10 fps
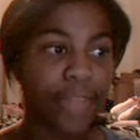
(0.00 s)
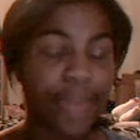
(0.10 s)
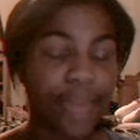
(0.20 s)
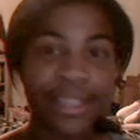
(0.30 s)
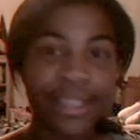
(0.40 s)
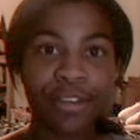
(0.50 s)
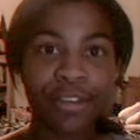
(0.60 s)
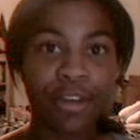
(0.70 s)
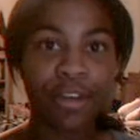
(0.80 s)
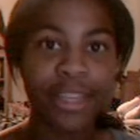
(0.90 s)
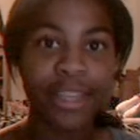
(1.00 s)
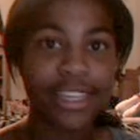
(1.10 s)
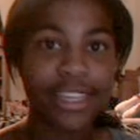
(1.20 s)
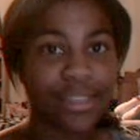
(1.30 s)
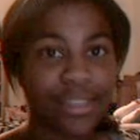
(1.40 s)
I was giving her all my
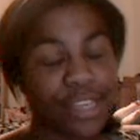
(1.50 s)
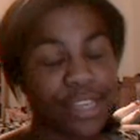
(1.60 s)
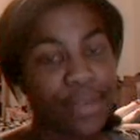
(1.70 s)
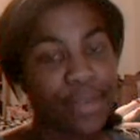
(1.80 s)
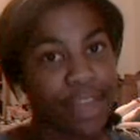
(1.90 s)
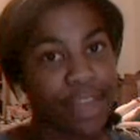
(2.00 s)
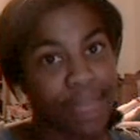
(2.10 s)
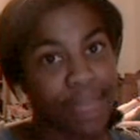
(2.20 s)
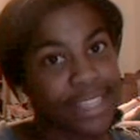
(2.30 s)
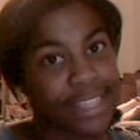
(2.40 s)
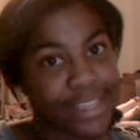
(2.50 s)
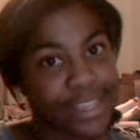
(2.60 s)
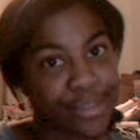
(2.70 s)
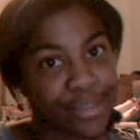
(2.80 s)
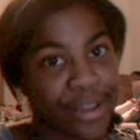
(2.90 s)
tickets. I was like, you can have my
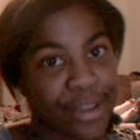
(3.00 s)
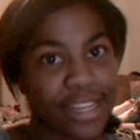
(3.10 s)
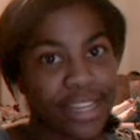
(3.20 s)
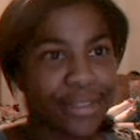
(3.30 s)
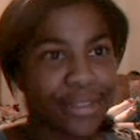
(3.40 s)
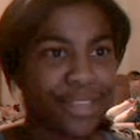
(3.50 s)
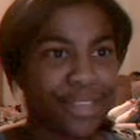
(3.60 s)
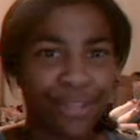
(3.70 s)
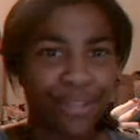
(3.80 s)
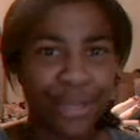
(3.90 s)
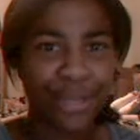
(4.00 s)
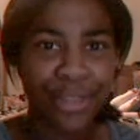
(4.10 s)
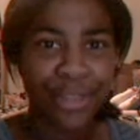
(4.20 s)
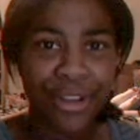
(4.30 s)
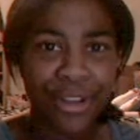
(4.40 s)
tickets, Rarity. And I was like flirting
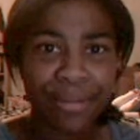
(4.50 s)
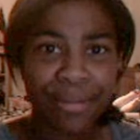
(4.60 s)
with her.